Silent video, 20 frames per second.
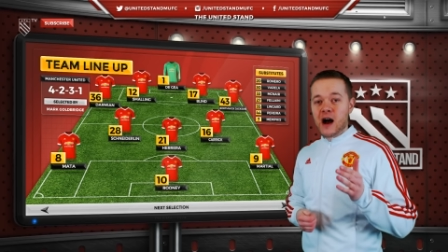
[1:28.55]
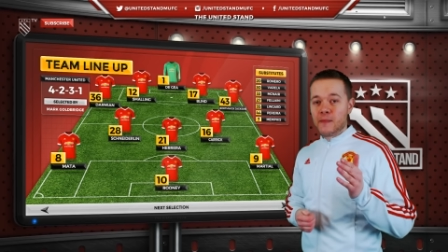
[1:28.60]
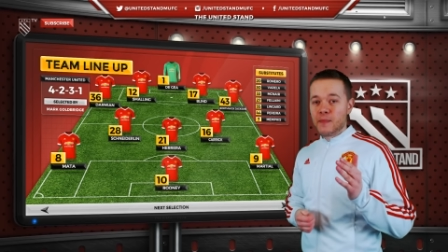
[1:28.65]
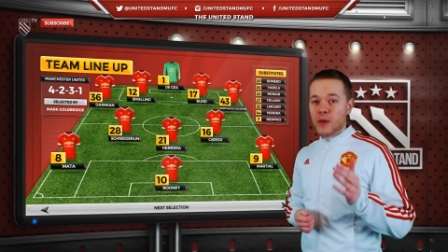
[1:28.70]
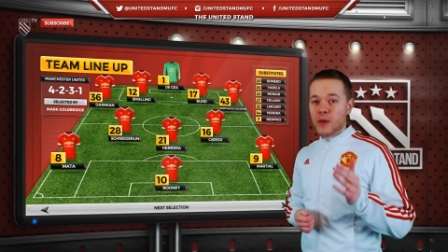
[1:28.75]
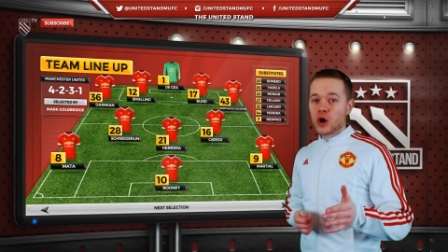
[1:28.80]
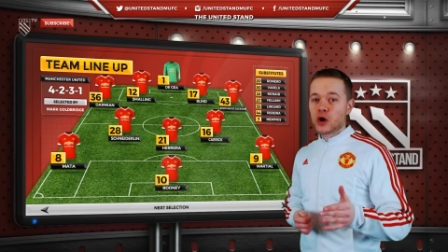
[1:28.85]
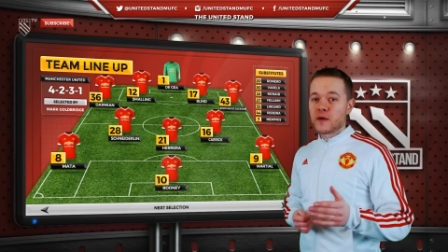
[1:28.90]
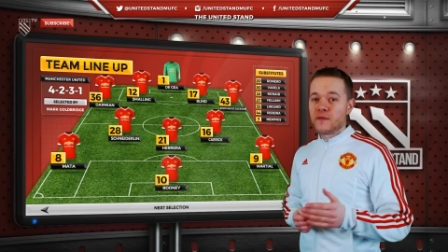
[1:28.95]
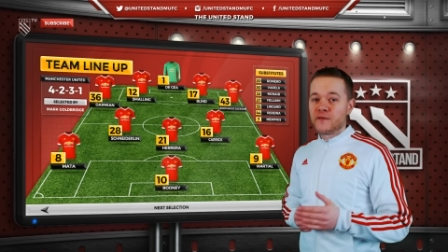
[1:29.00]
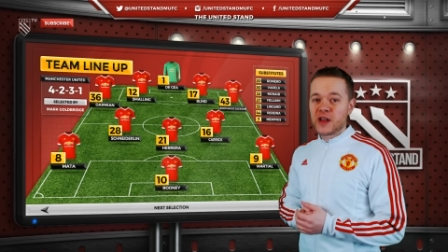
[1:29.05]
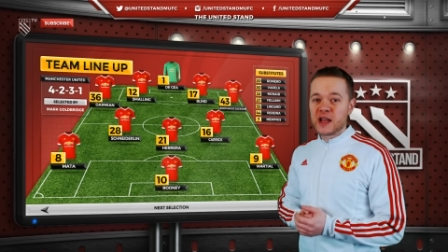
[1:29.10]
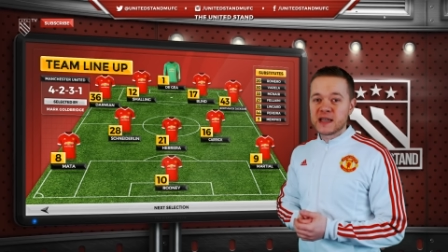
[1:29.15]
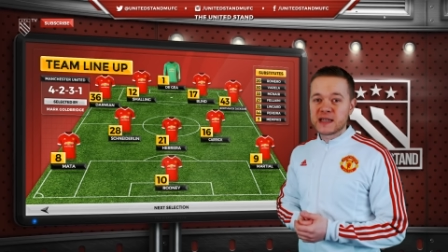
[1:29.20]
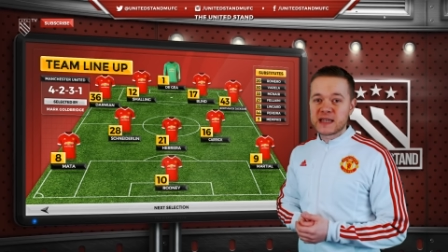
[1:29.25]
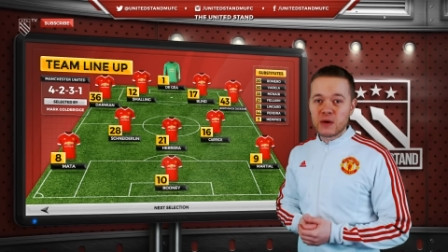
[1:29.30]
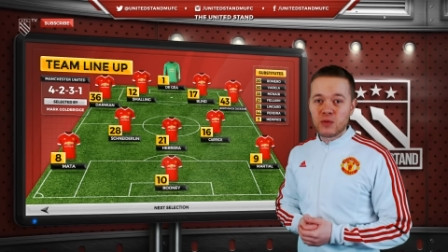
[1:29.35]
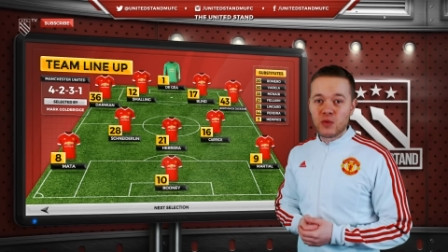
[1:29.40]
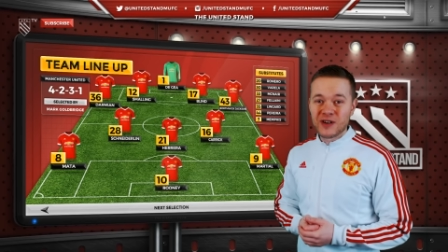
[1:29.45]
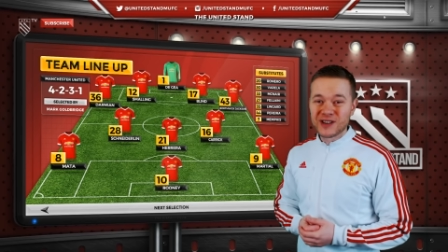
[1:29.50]
I'm not
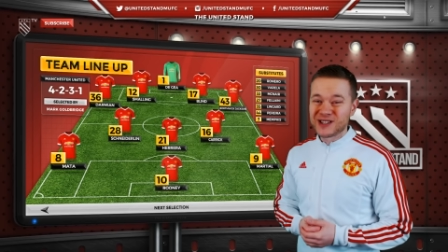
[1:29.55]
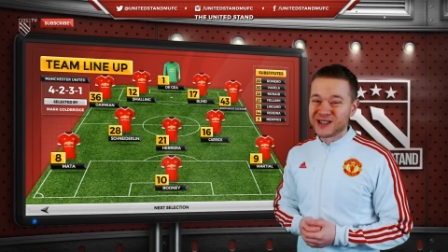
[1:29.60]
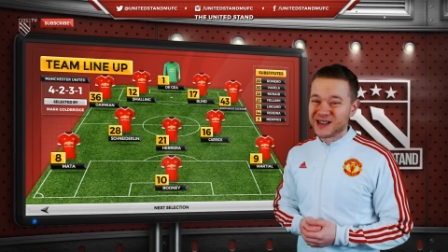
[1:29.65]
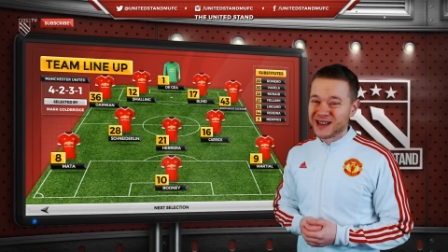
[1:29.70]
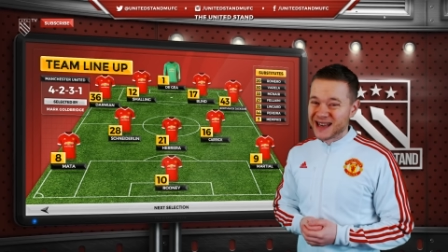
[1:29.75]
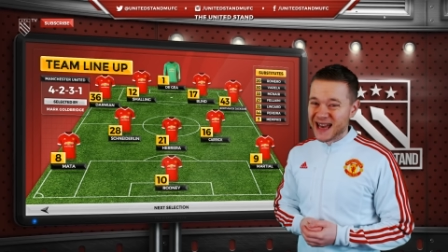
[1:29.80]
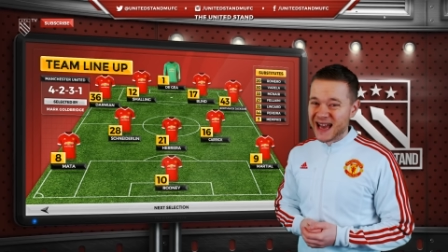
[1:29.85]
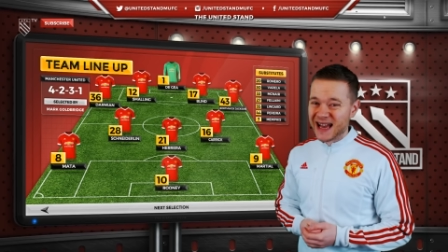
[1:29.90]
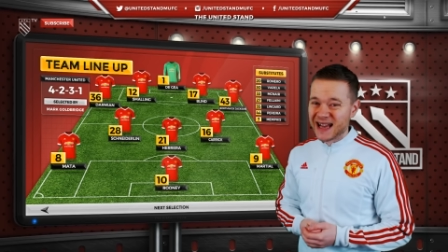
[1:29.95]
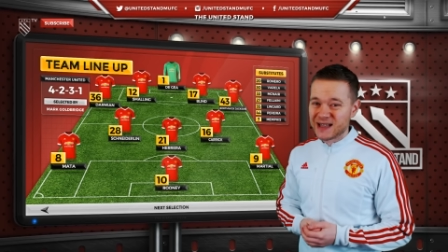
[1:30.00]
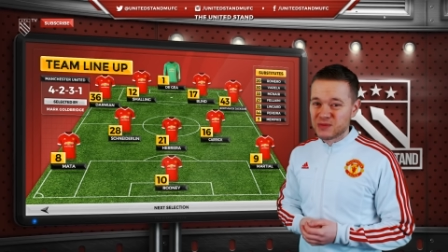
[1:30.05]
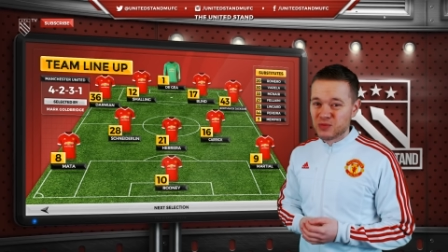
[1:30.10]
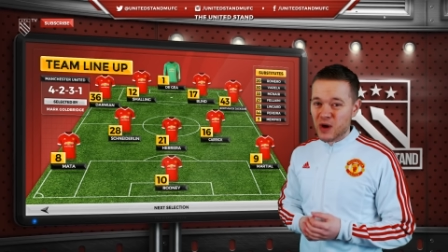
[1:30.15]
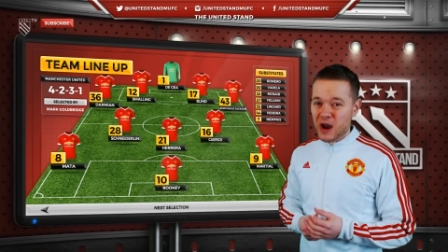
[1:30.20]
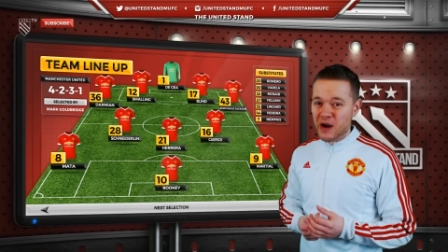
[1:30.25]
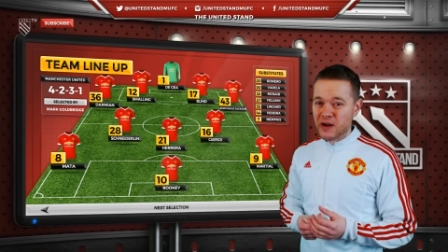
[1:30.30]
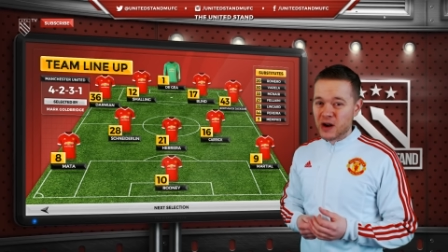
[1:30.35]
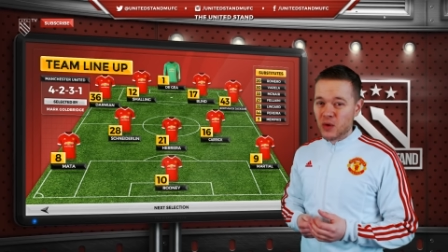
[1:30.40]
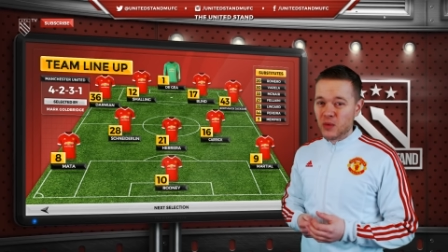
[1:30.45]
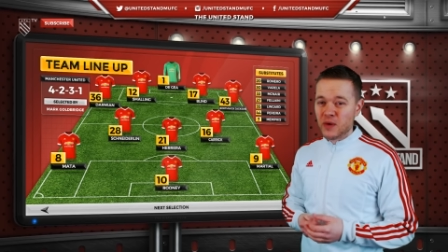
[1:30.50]
convinced it wasn't Giggs
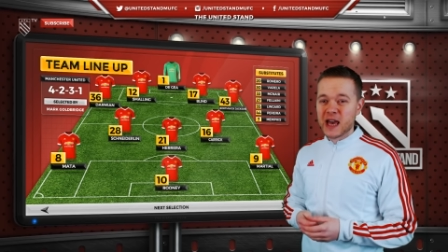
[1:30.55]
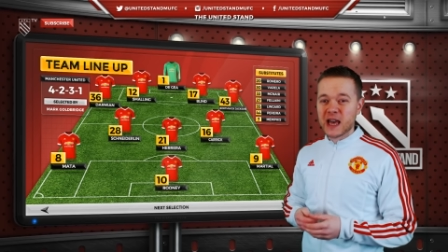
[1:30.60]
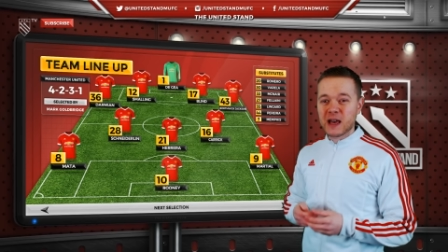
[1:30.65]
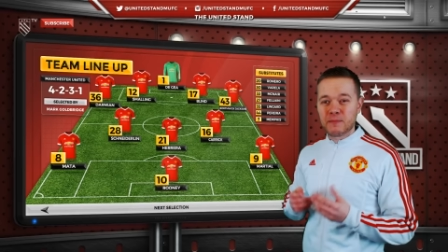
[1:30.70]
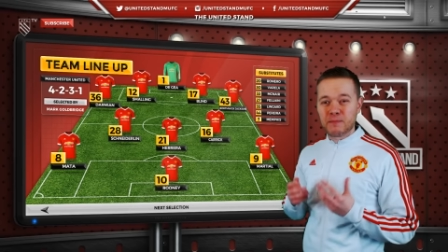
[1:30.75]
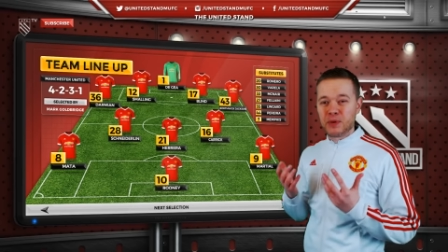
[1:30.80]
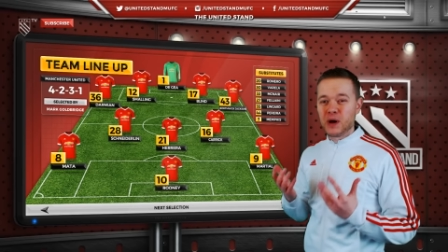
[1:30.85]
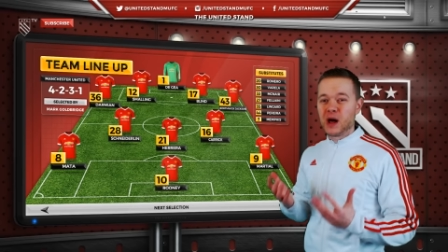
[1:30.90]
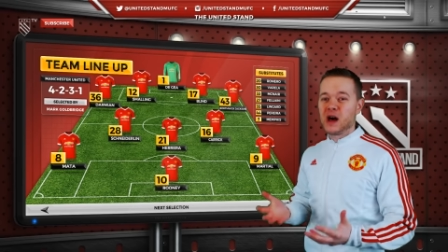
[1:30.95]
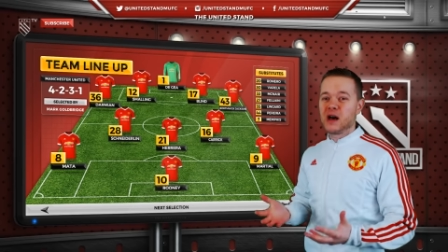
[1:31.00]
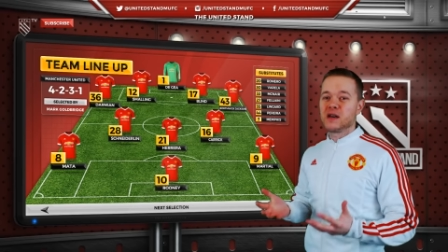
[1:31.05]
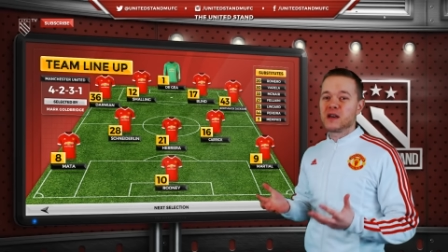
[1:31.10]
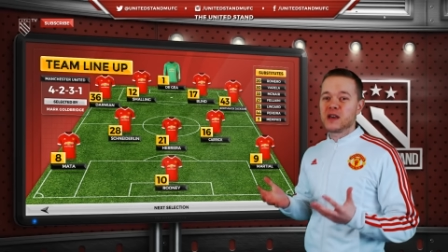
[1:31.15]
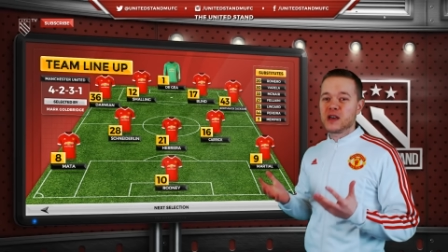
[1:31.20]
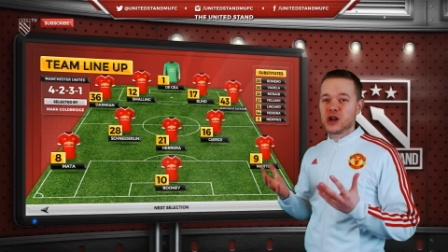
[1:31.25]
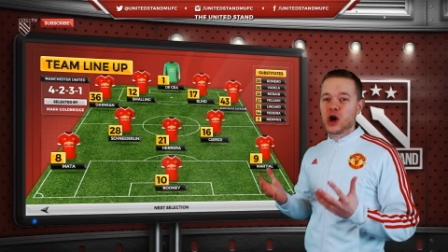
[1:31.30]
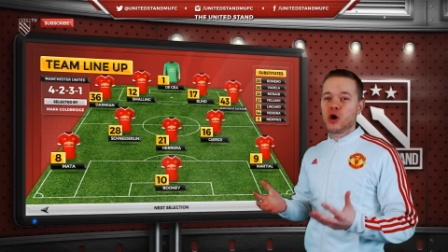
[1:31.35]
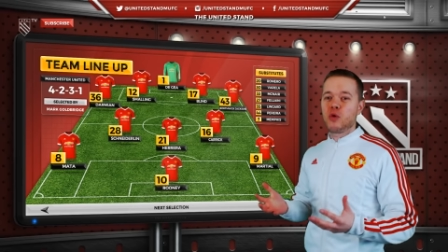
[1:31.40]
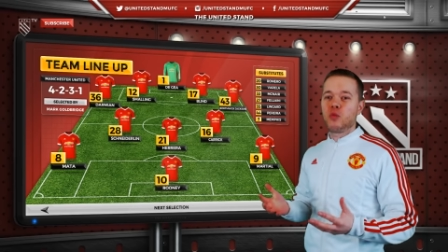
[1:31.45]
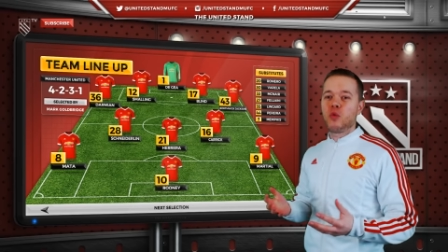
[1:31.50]
wearing a wig, but
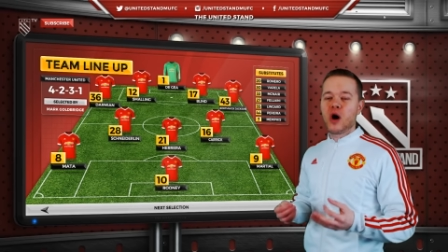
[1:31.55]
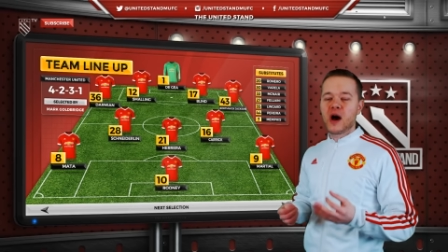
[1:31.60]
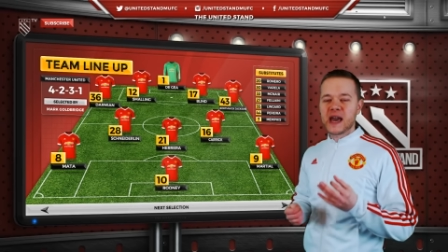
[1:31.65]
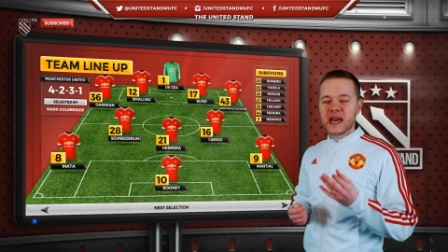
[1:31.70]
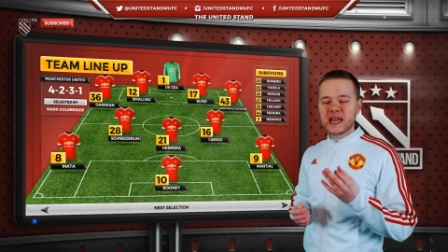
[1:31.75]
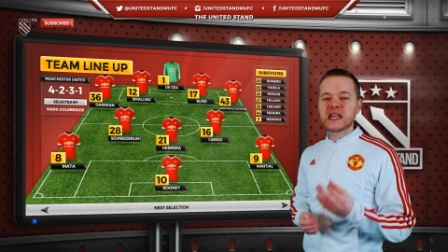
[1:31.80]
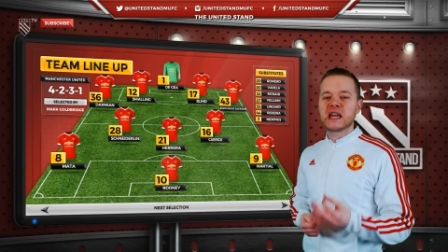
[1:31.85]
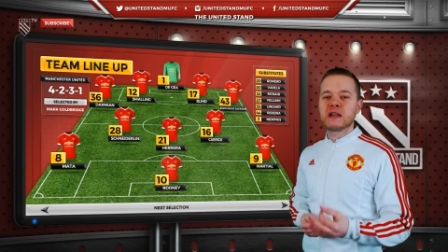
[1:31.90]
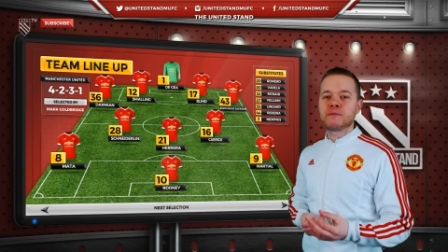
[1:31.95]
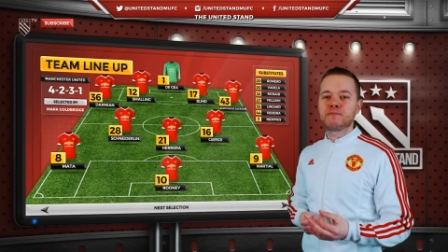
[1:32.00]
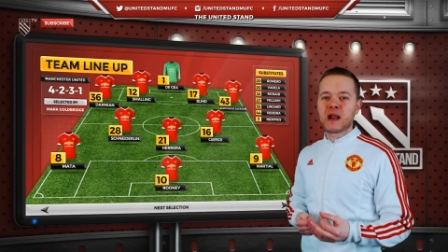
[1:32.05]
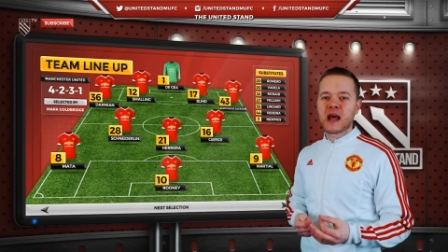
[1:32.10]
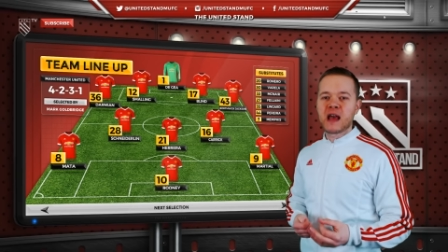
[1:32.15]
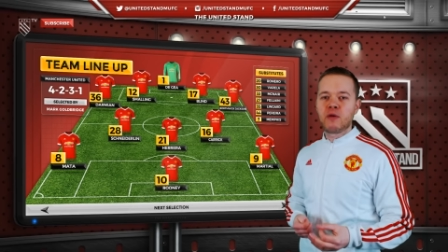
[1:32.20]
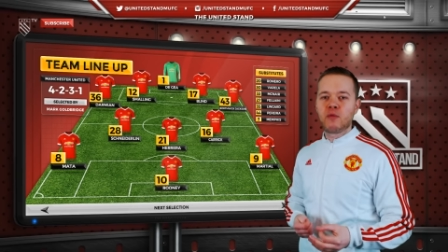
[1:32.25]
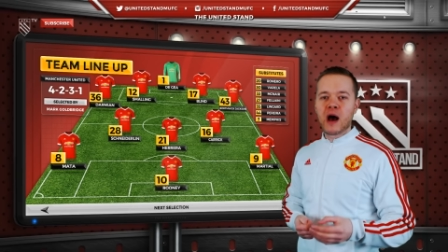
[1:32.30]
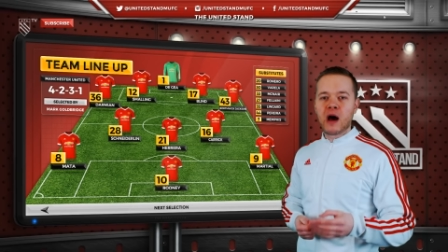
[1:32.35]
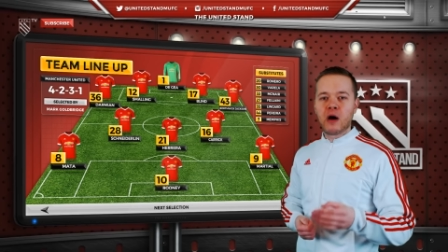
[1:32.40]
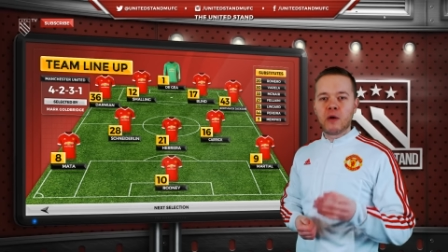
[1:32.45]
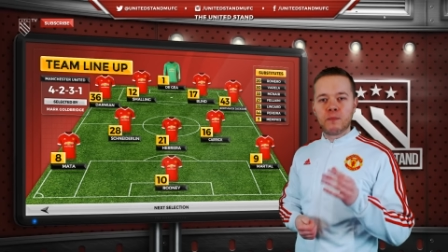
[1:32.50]
you know what? He did
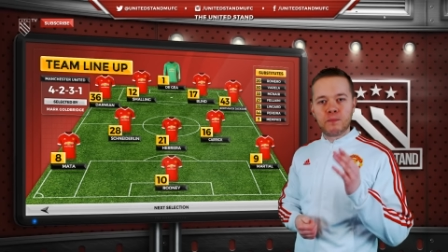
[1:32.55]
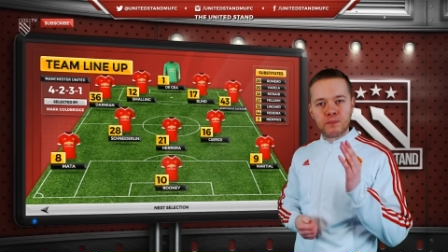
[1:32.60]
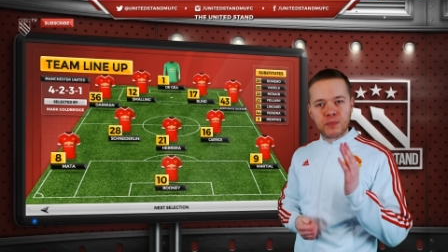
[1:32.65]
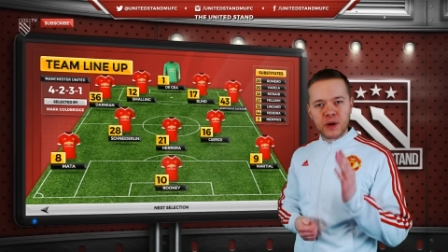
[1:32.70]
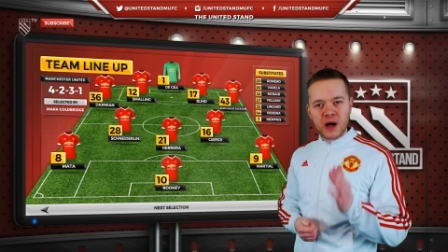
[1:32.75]
play well.